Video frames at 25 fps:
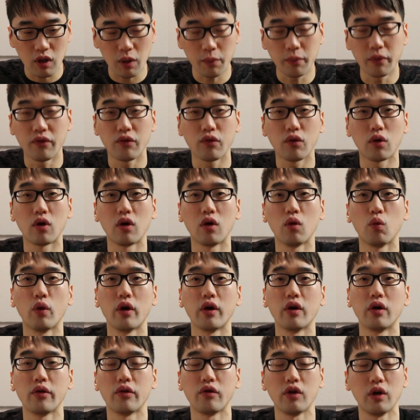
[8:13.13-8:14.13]
before
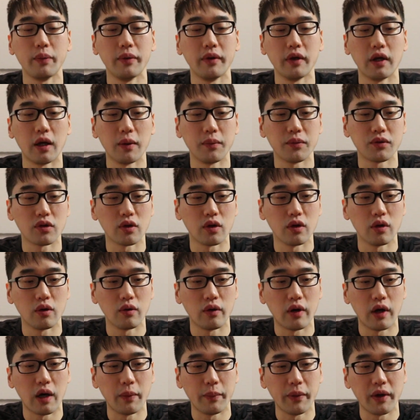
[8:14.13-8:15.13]
1 or 3 p.m.,
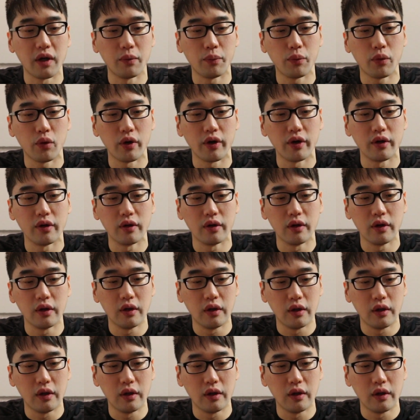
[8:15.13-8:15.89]
so I made a point